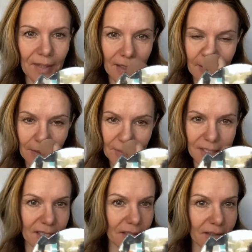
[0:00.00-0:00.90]
I could already
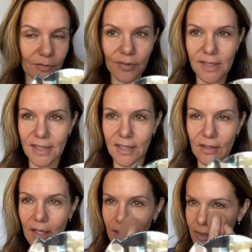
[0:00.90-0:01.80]
see a difference in the
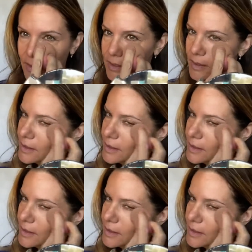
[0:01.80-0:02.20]
color